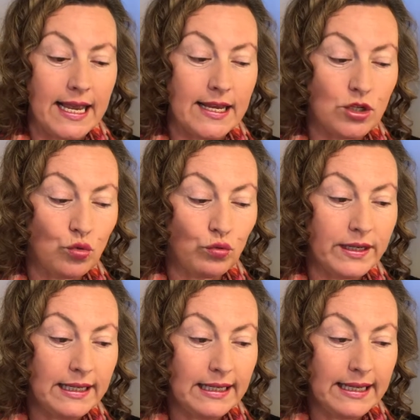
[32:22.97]
is
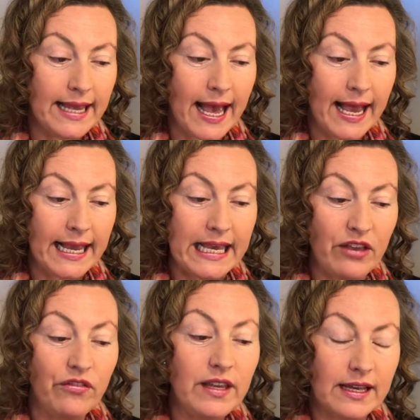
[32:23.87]
really
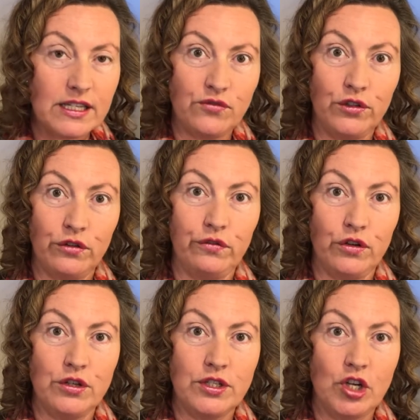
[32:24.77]
giving us for the
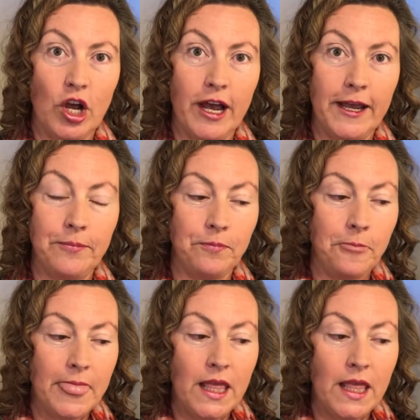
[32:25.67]
first time